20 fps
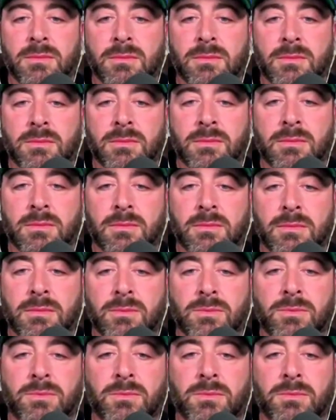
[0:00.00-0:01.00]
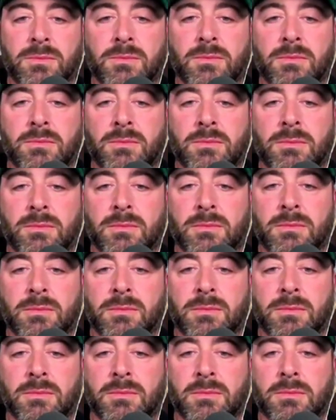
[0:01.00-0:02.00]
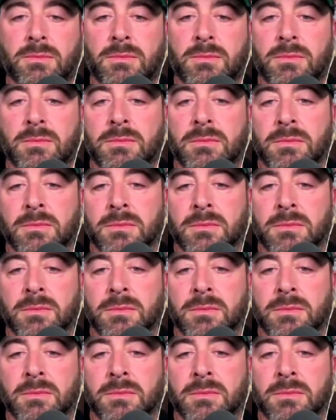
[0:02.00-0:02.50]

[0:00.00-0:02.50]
No words are spoken by the person on screen.